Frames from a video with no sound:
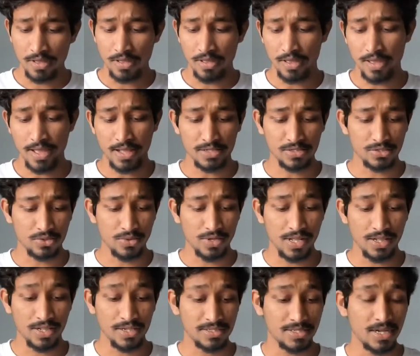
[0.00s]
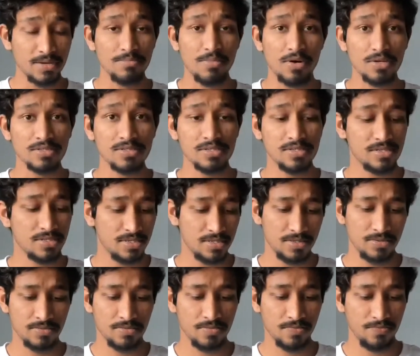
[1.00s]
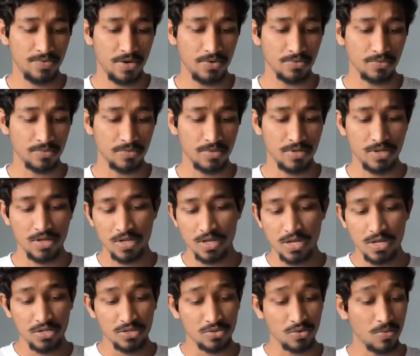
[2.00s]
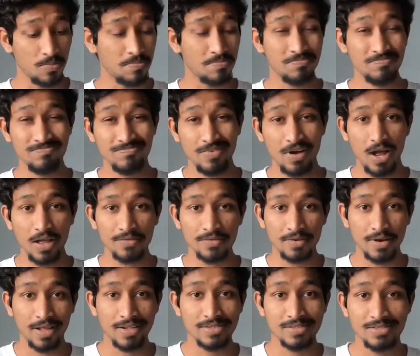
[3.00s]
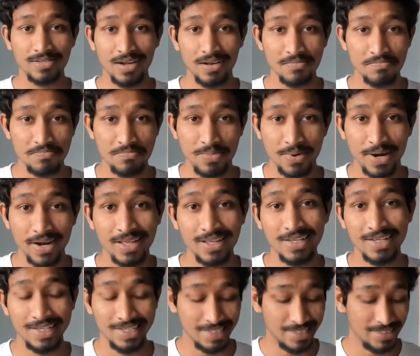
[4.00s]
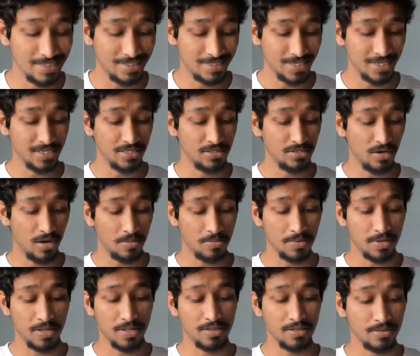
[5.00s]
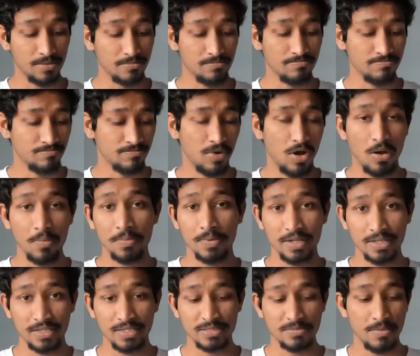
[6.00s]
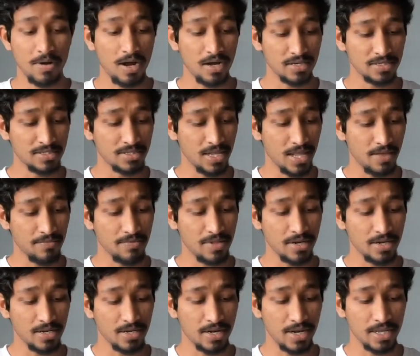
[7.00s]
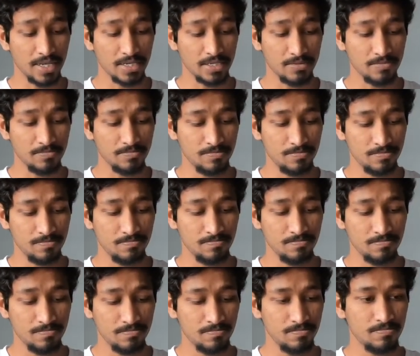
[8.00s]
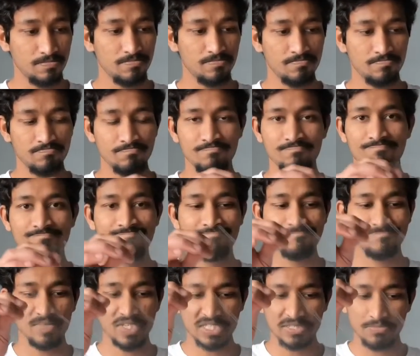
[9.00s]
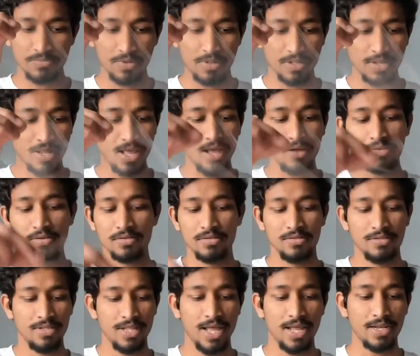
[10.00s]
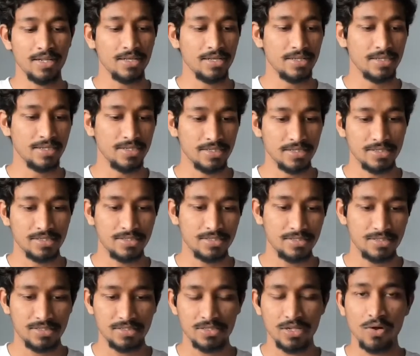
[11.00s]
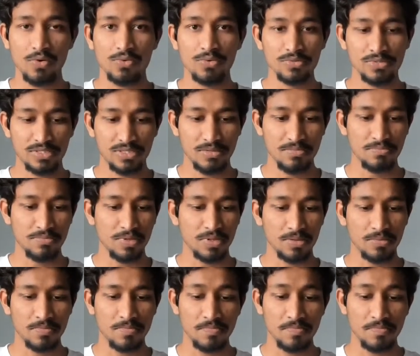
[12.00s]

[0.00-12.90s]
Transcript: And so yeah, let's unbox this phone. So iPhone has done pretty insane job in opening this box. They have done it like, let's pull it out. That is so simple.